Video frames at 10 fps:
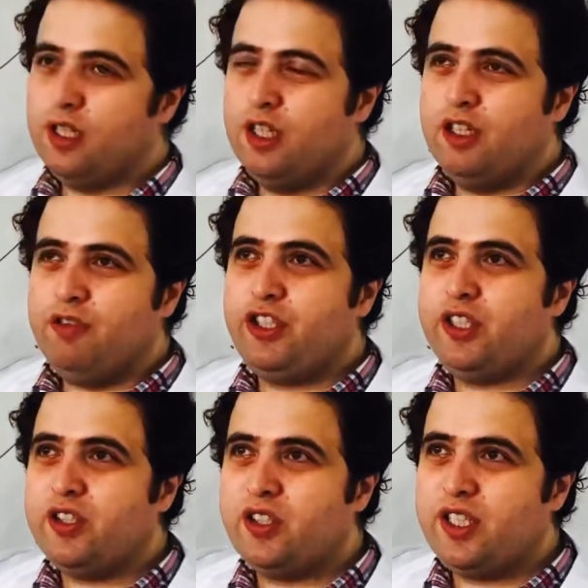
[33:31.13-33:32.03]
which is
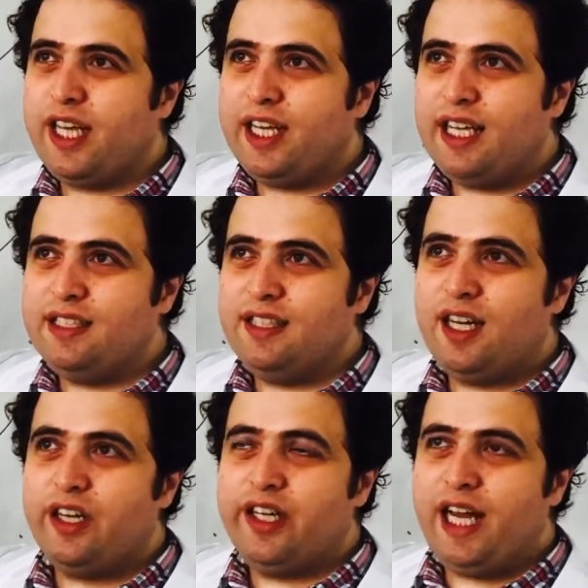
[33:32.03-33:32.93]

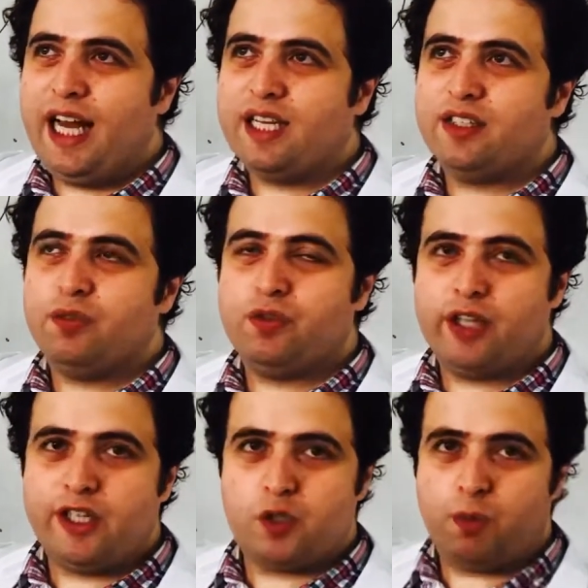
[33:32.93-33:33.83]
secondary active
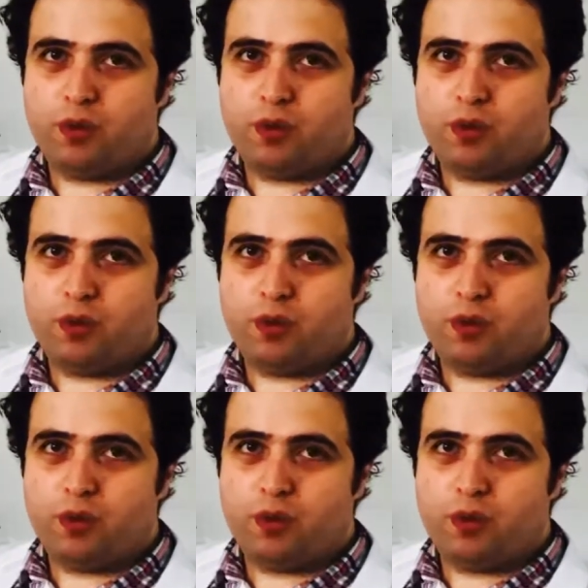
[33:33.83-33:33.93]
transport.